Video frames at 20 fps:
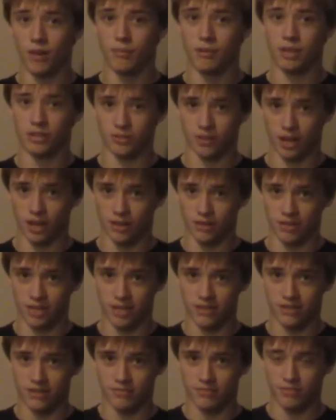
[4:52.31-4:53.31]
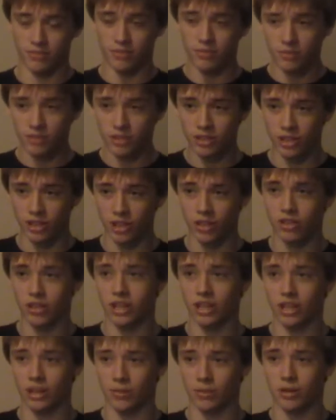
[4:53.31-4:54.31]
because Ohio State's
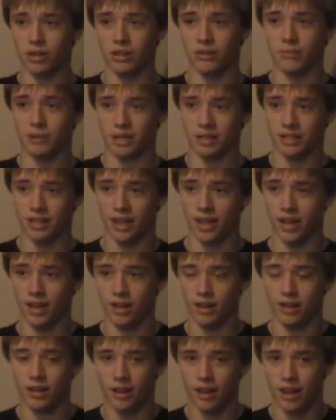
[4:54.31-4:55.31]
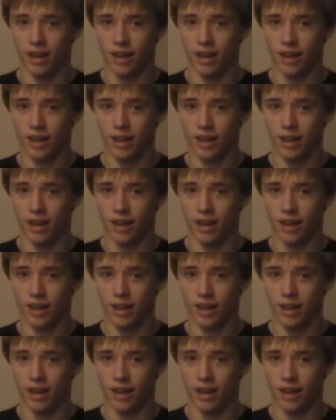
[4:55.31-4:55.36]
clearly going to win the Big Ten.